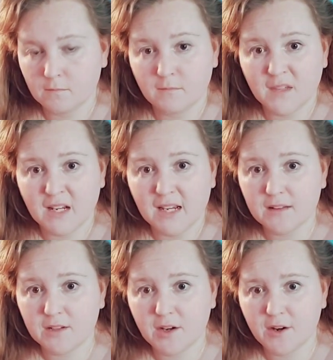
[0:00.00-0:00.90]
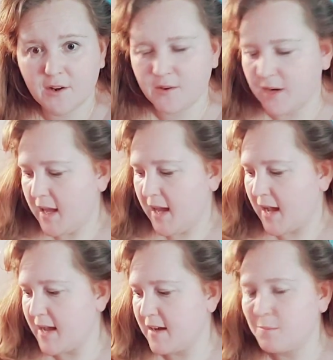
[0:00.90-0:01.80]
Hello, I
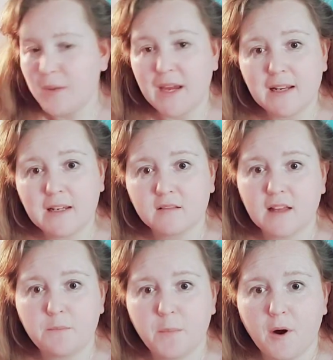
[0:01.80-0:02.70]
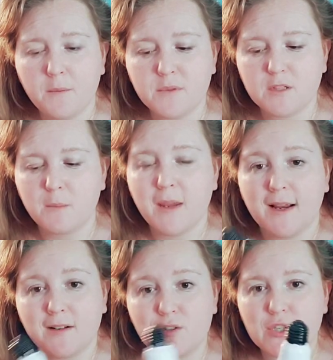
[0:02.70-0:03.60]
am painting light bulbs to make
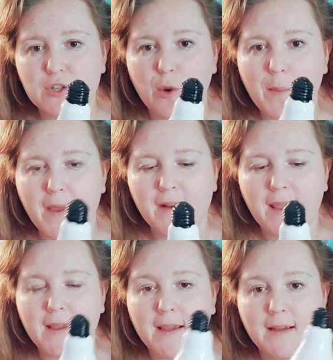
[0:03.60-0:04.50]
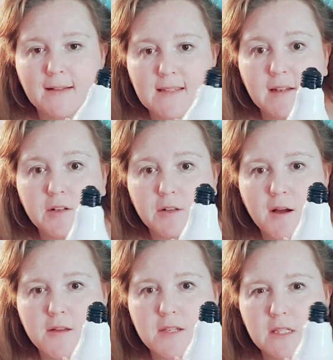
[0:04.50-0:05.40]
into snowmen and Santa
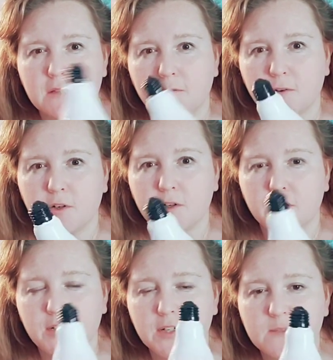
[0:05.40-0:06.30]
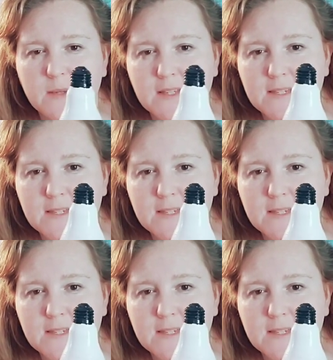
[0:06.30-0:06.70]
Clauses for Christmas.